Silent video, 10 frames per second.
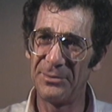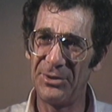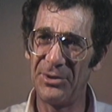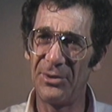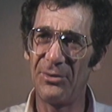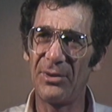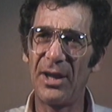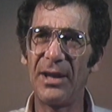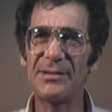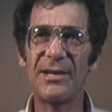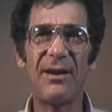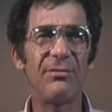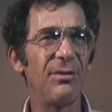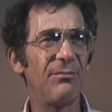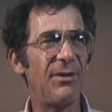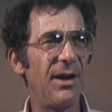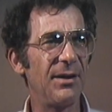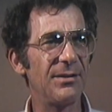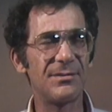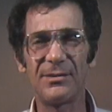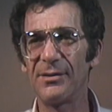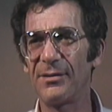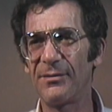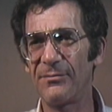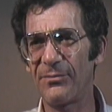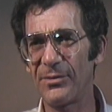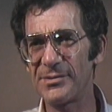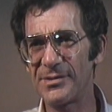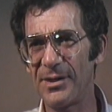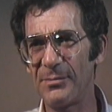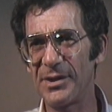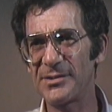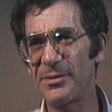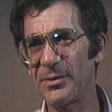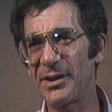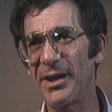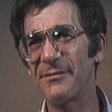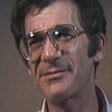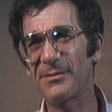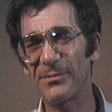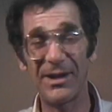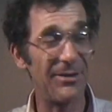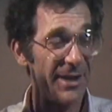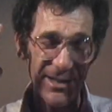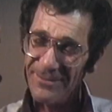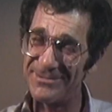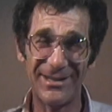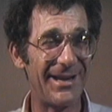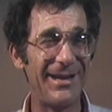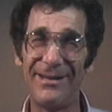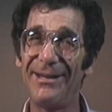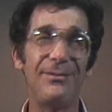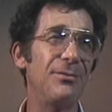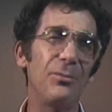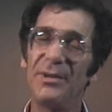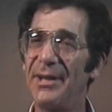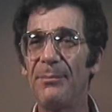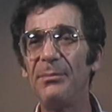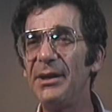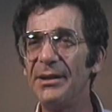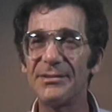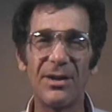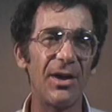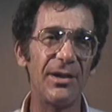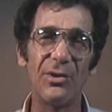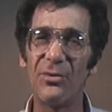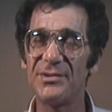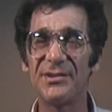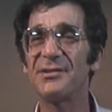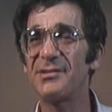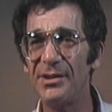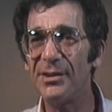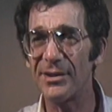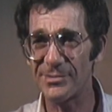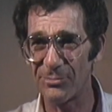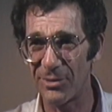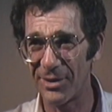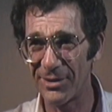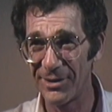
You know, let's have a little violence in the first 10 minutes, then we can have some later. And I kept saying, I, I don't know what that means. All I know is this scene doesn't work.